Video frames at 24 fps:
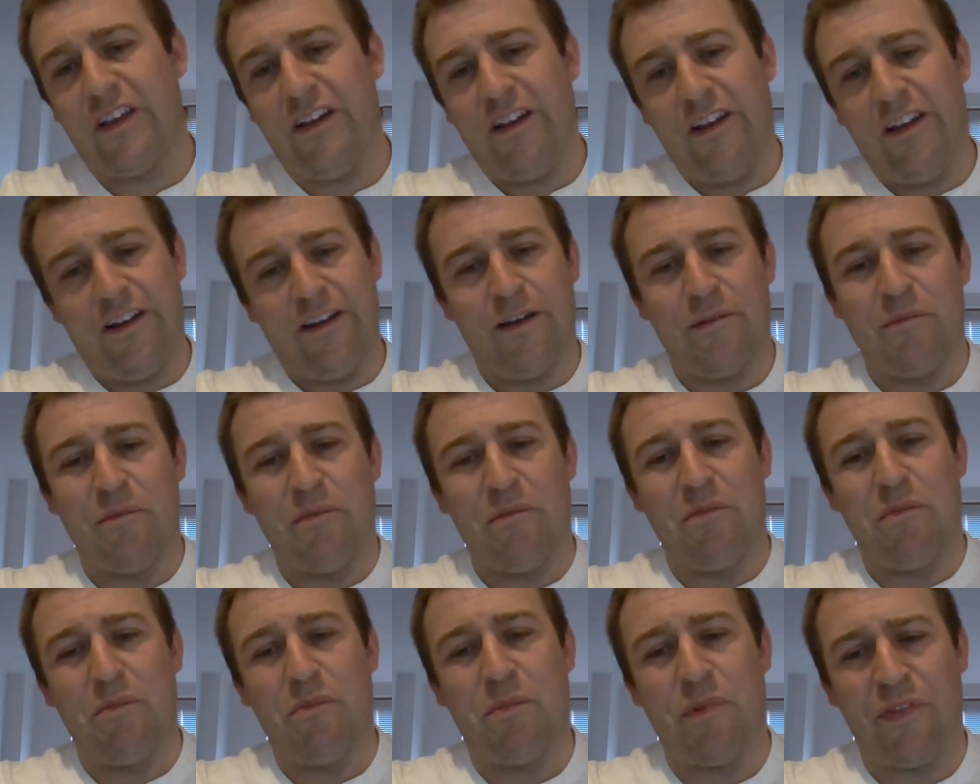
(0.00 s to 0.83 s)

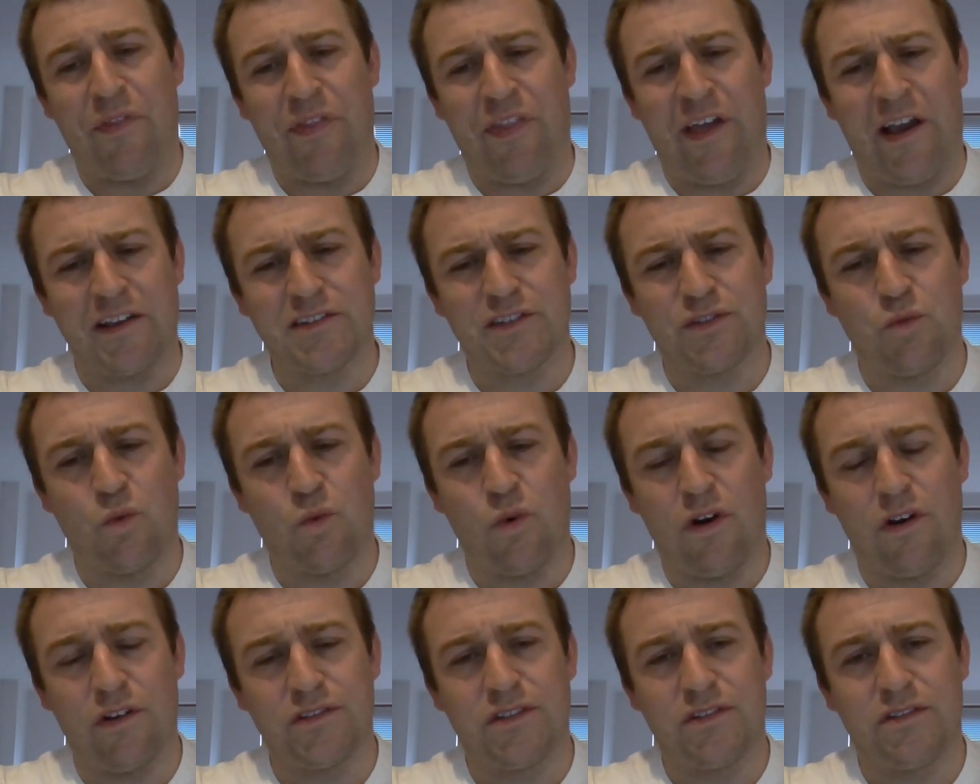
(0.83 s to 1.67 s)
But that's
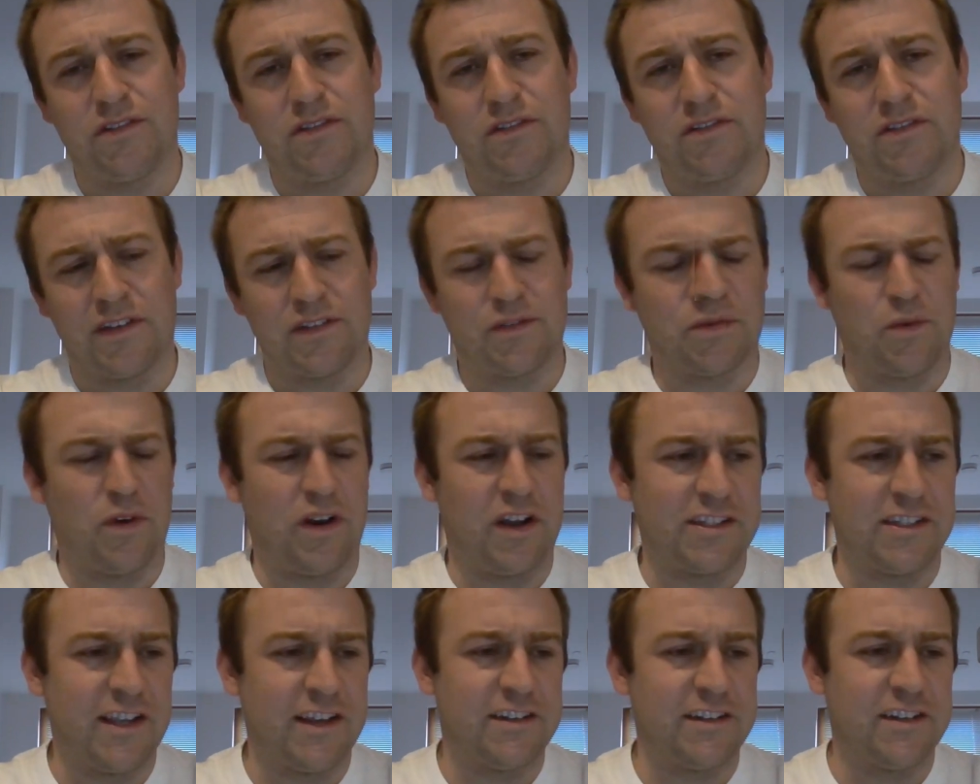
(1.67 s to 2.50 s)
what
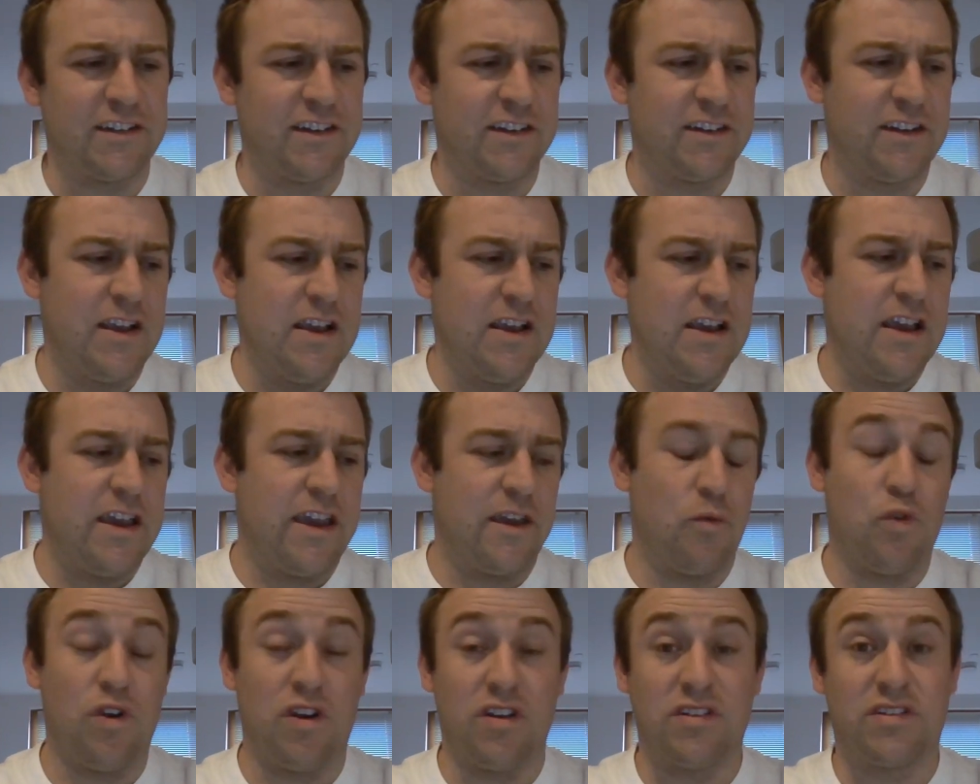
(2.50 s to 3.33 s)
I did, and
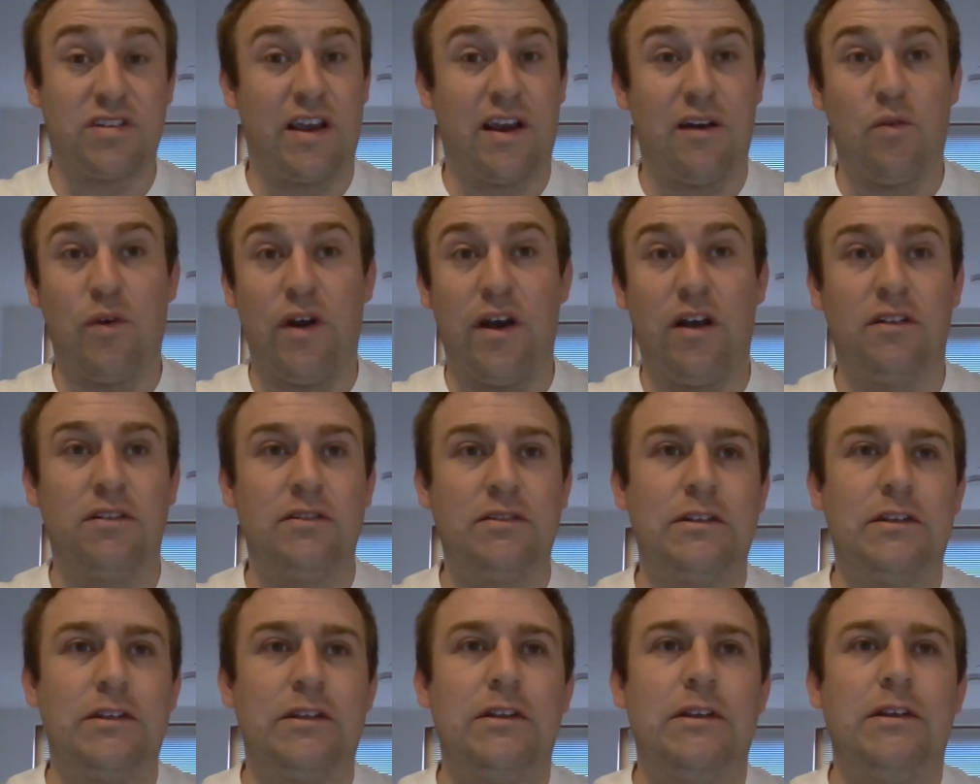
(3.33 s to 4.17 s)
it worked out
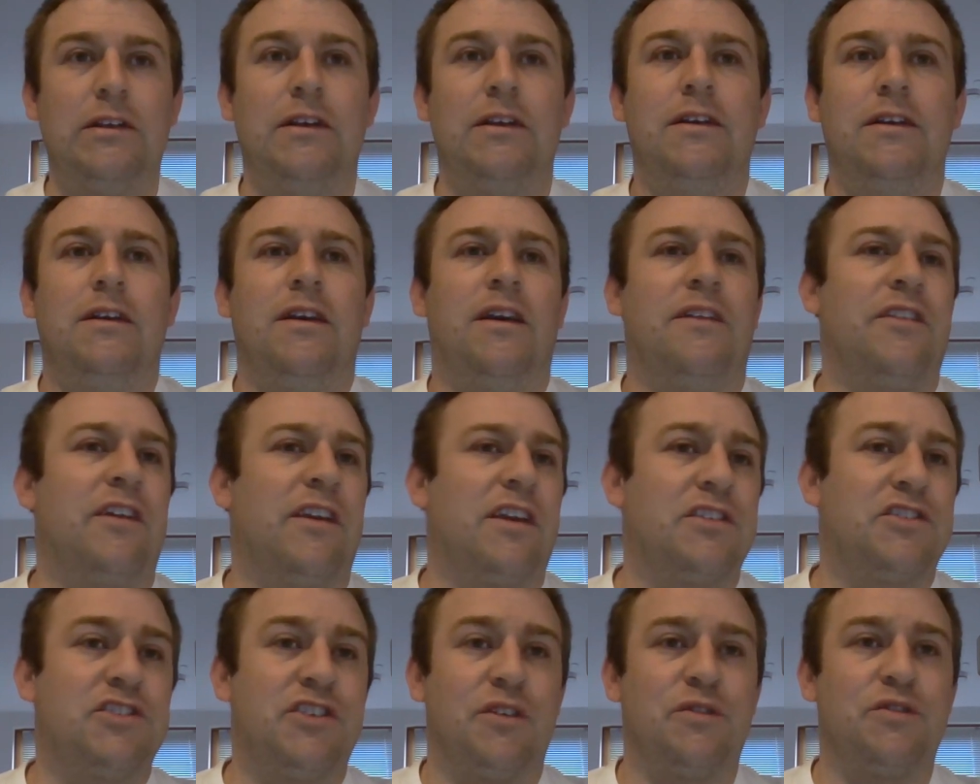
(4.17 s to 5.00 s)
well. And then I
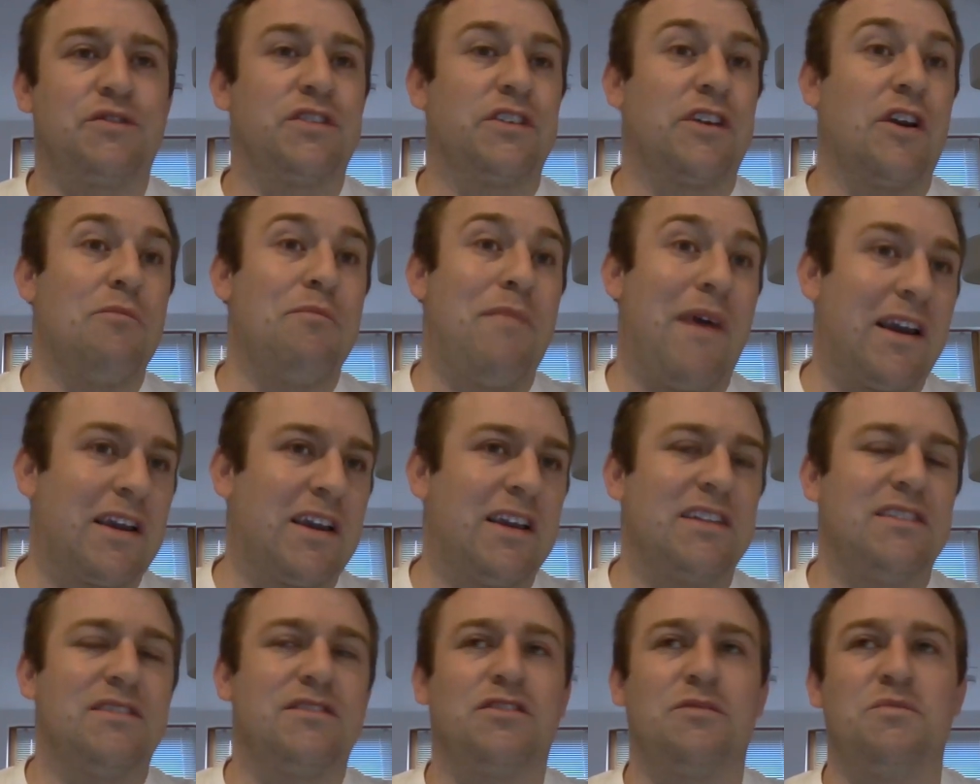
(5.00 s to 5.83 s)
chose to go back
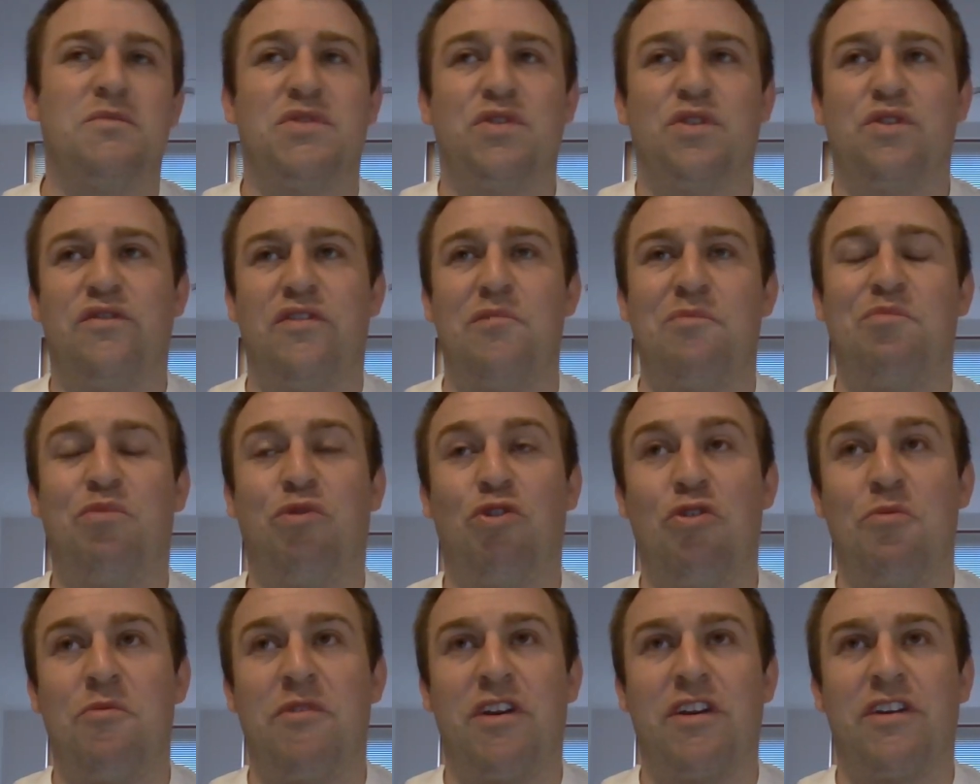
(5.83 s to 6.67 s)
in some sort of
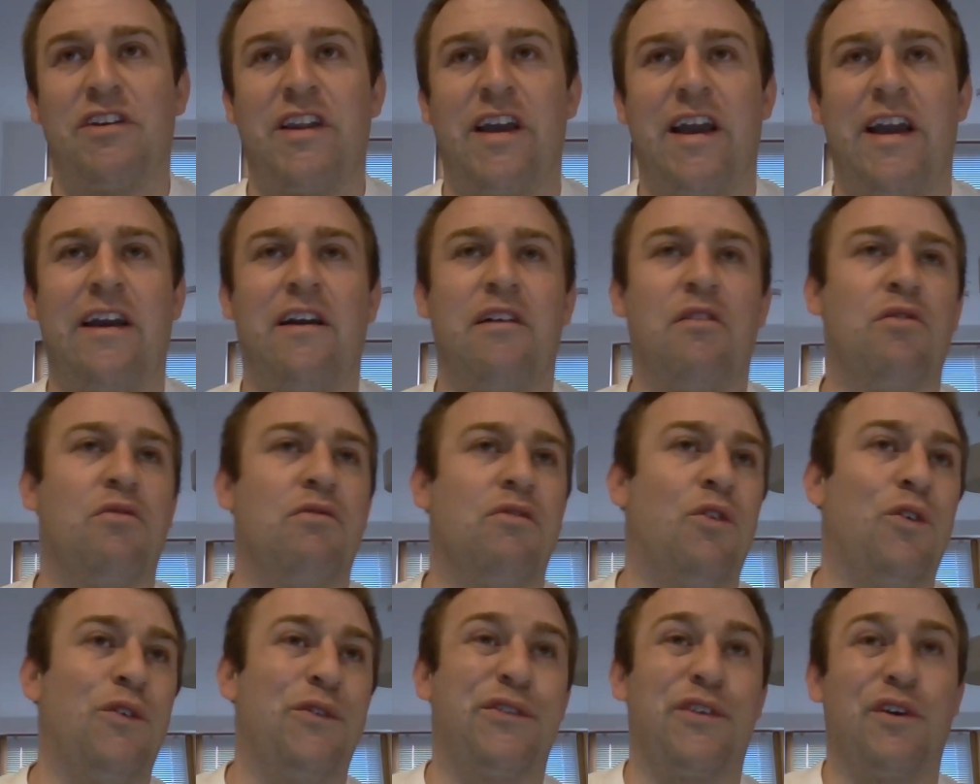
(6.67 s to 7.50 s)
employment, and now
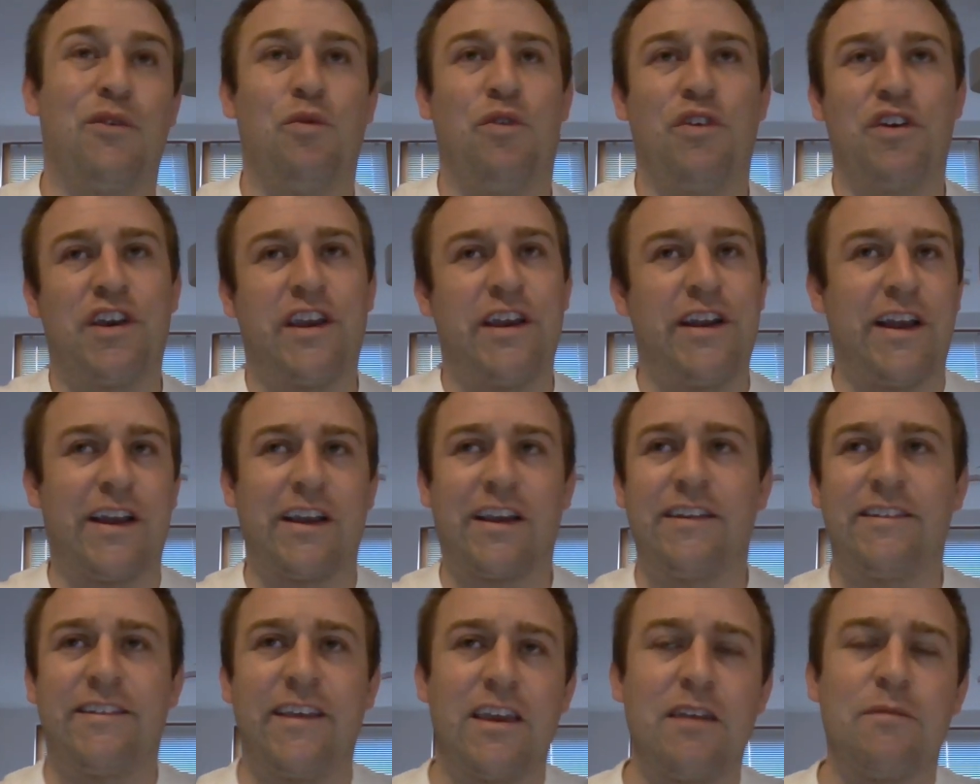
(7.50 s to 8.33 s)
also work in
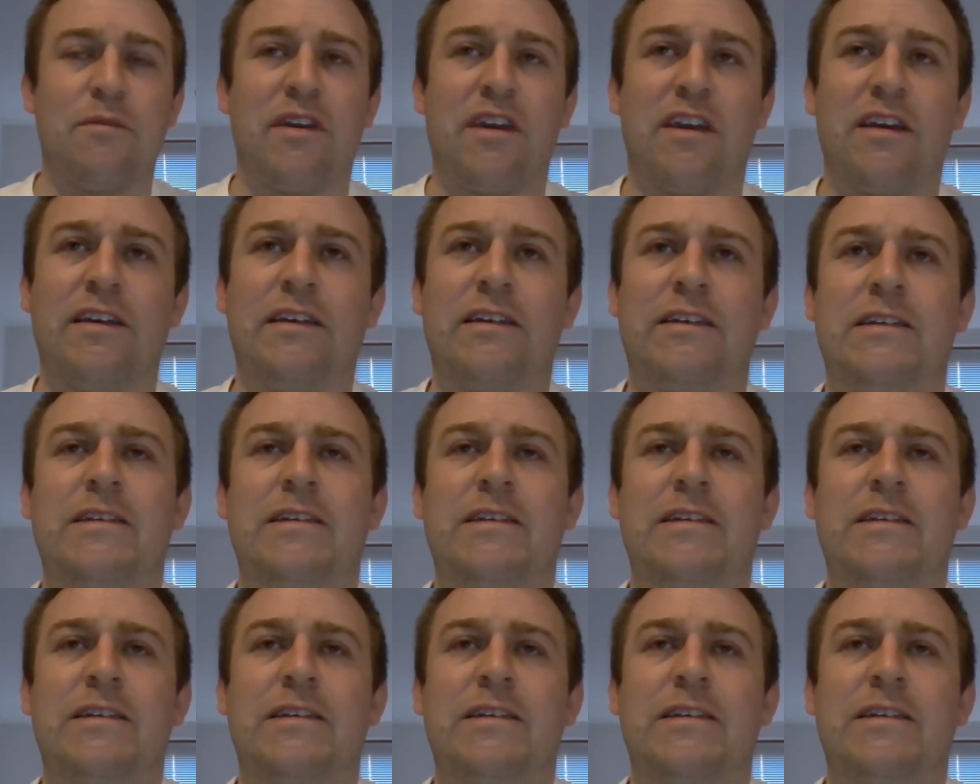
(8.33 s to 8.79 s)
academia.